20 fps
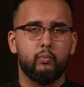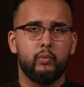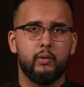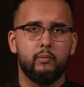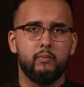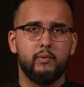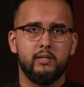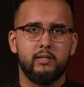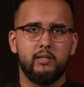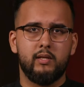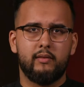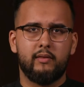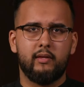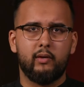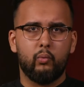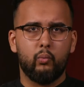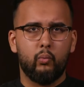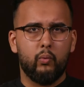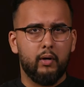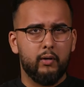we was I
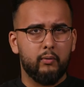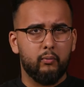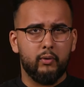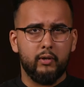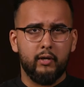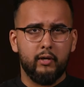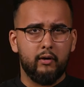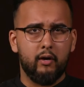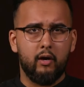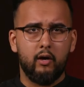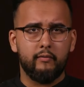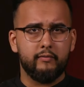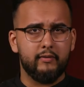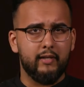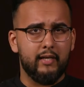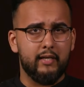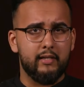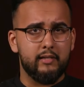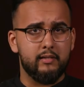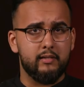think one, one and a half
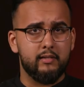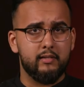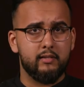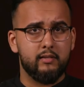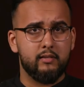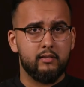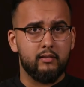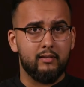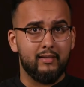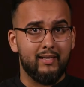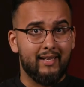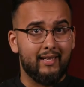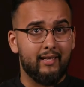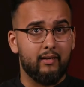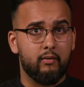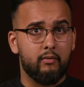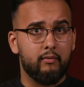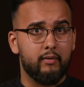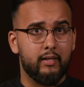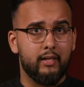days late
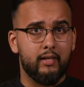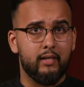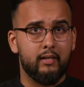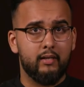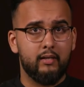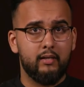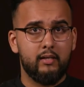already.